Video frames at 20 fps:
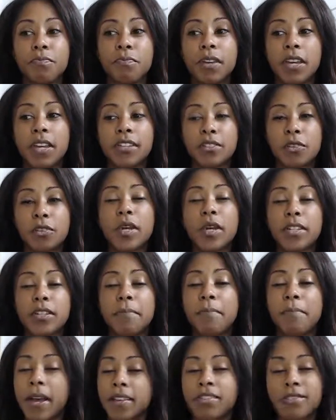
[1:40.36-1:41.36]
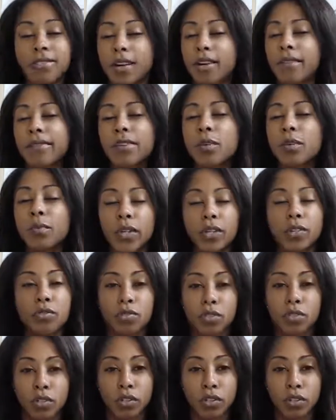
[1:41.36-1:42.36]
is going to best serve you when you
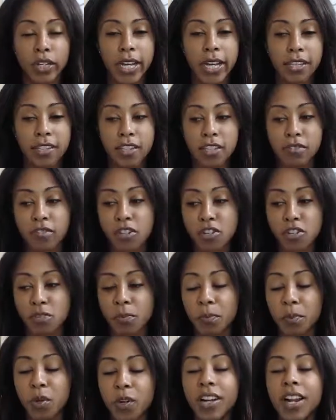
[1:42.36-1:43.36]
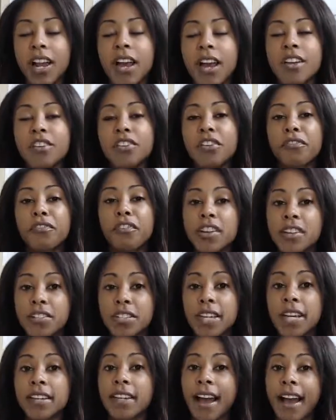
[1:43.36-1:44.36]
do create this vision board. So the first
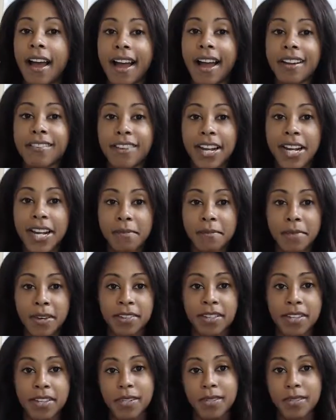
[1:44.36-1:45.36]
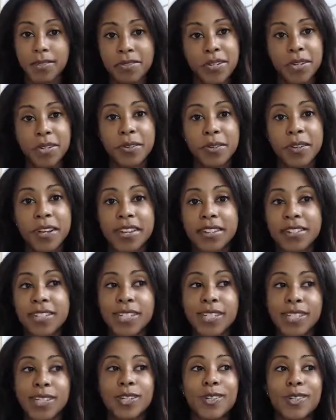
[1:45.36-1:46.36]
thing that I recommend that you do
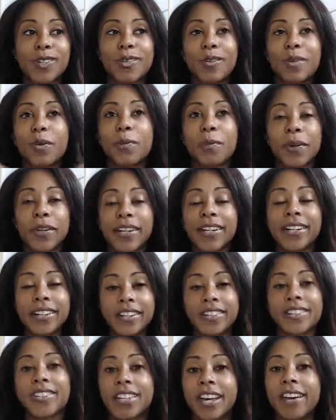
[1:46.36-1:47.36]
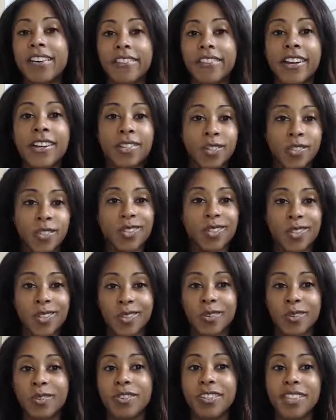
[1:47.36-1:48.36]
is to put yourself
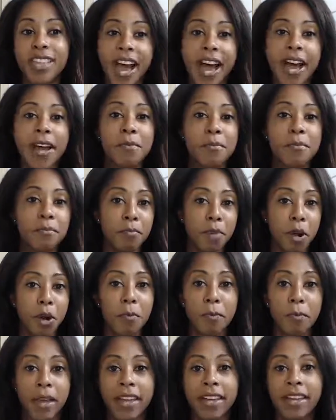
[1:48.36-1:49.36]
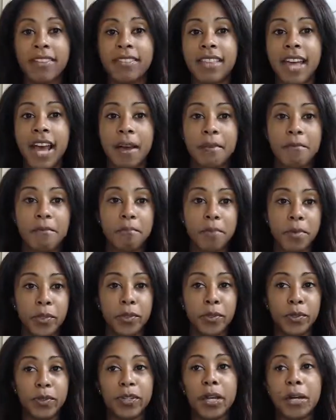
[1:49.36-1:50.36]
into that moment, in that mood.